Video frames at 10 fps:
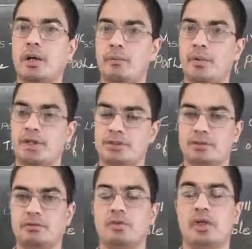
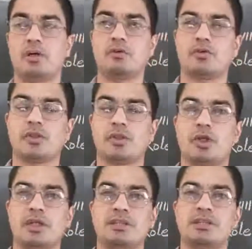MPs. Out of the
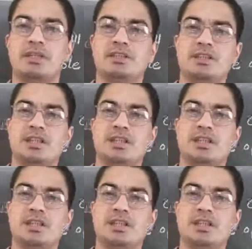total seats,